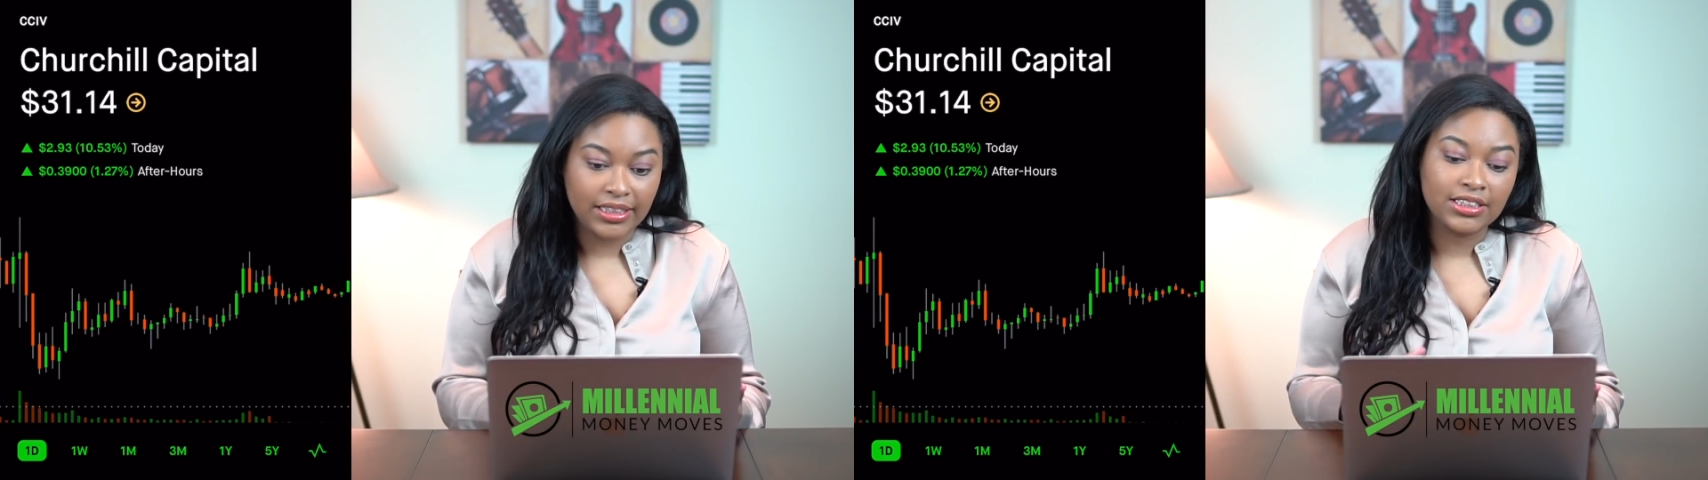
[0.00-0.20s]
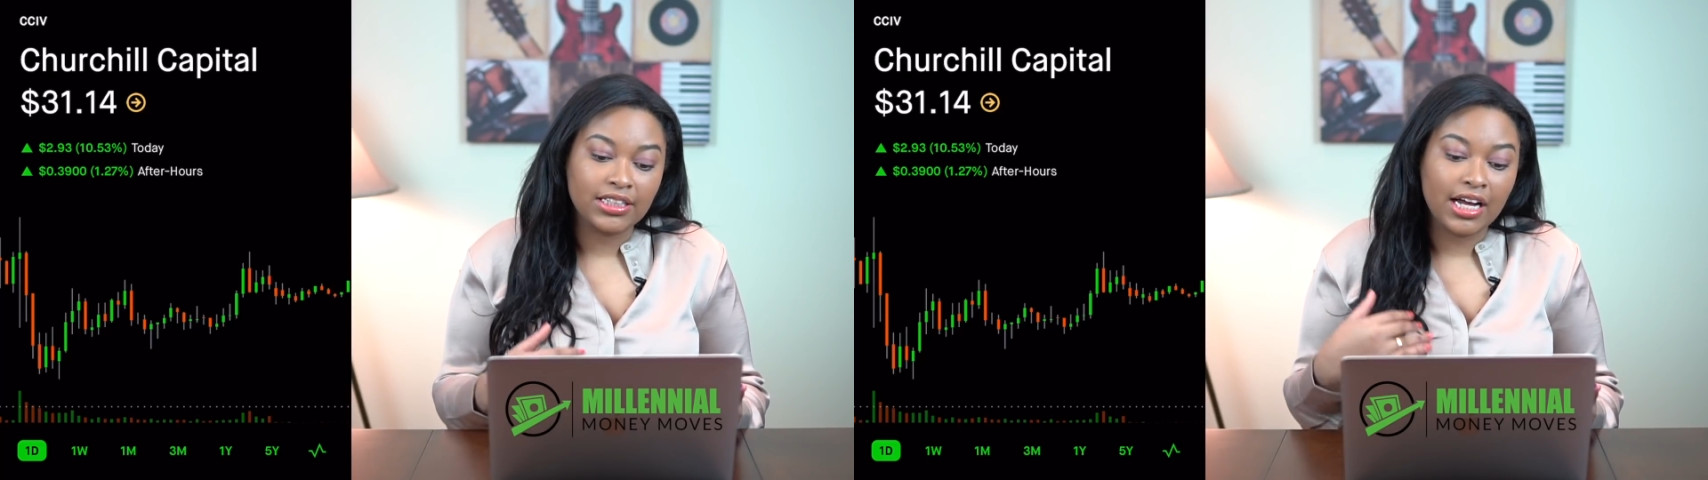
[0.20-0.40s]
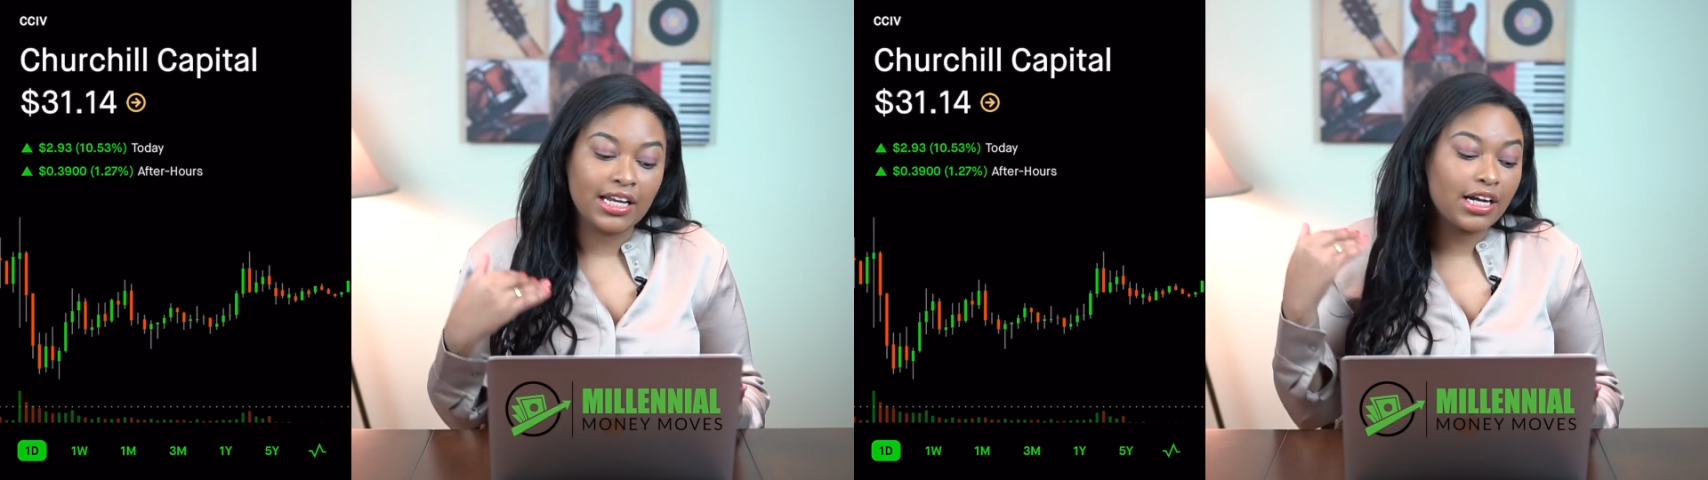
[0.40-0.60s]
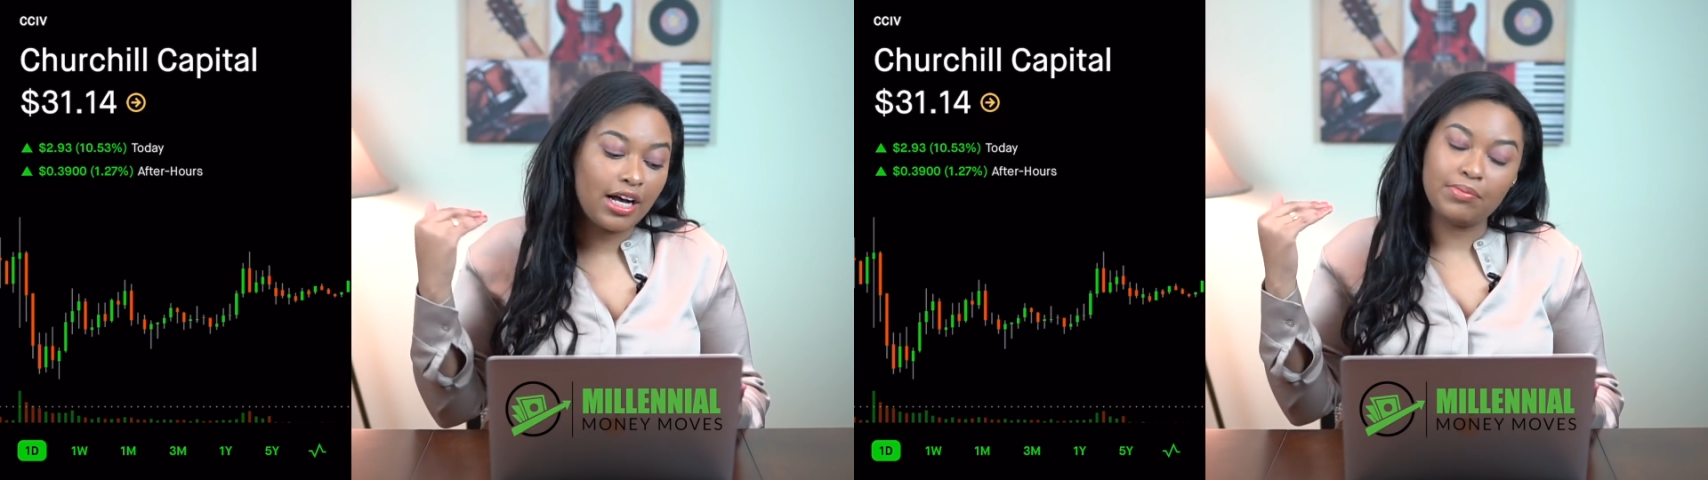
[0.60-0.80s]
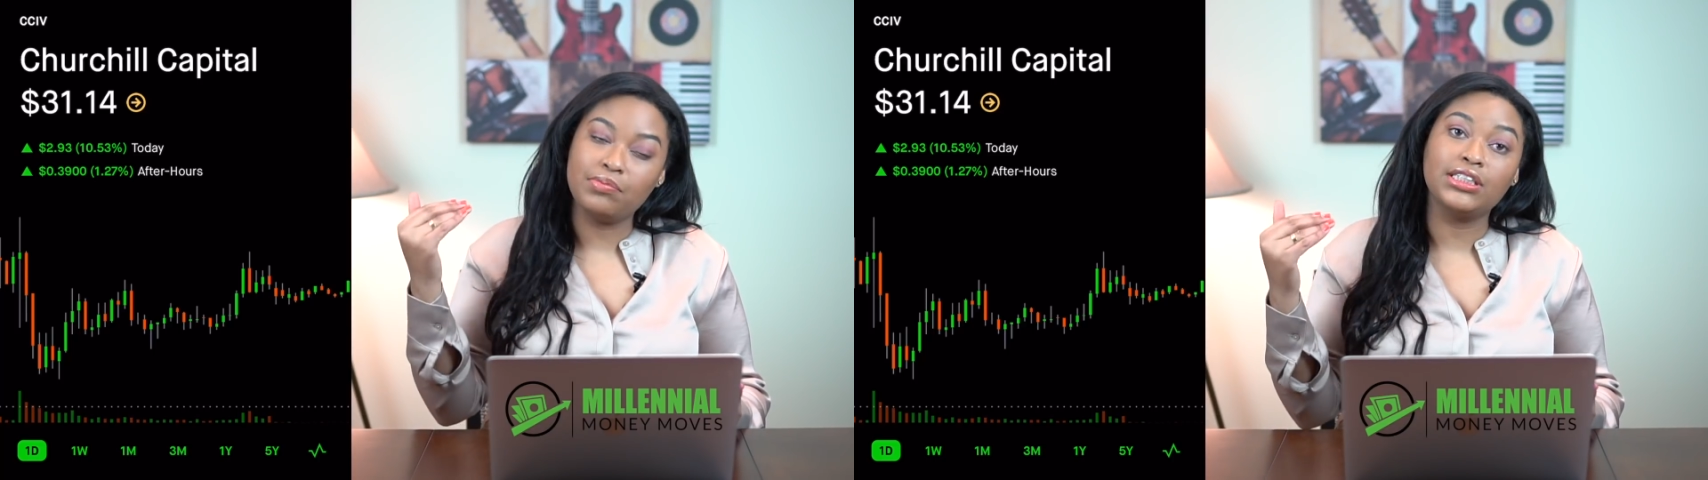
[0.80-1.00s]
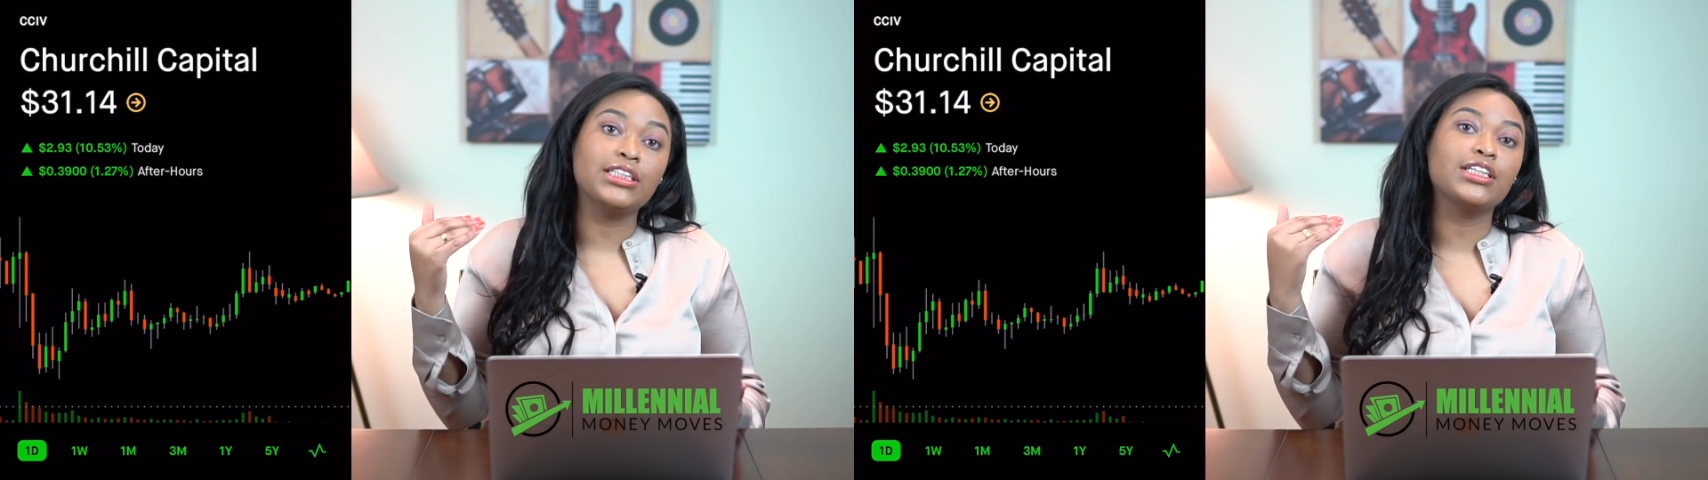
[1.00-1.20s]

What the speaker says: it's gone up to